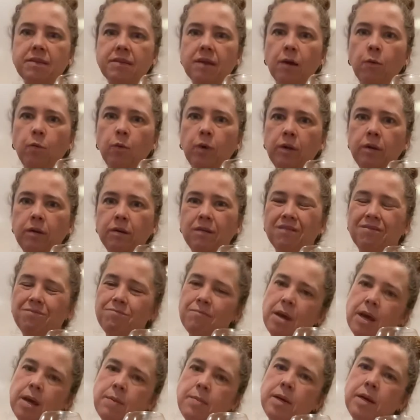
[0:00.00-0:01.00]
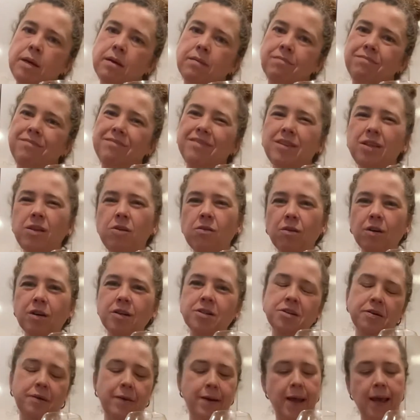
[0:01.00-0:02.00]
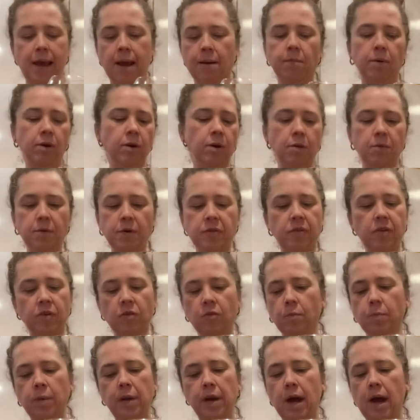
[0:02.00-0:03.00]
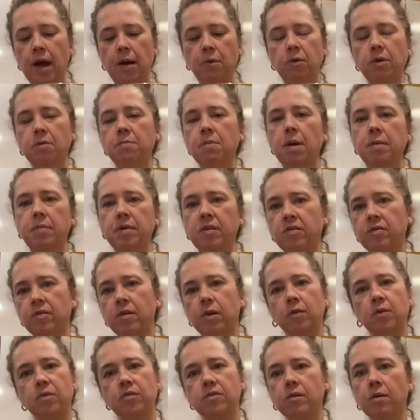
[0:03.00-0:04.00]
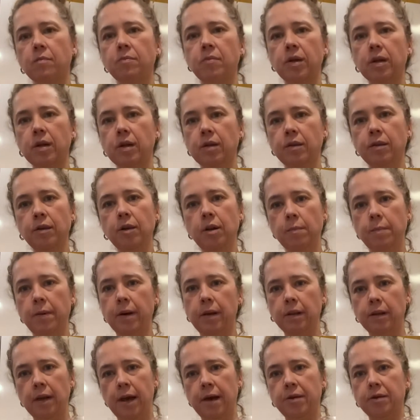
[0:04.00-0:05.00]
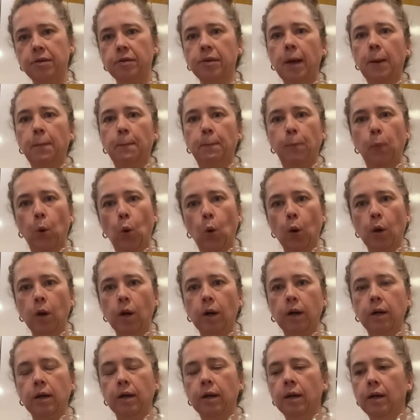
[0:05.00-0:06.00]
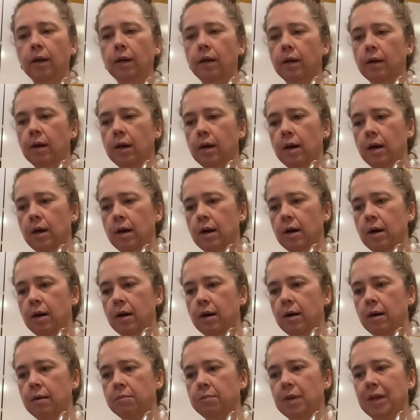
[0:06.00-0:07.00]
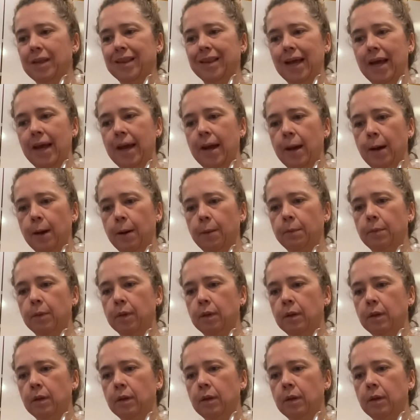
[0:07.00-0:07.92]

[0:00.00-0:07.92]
I wouldn't, maybe you could do a hamburger with this, but I would maybe stick with something a little bit lighter like pork, lamb,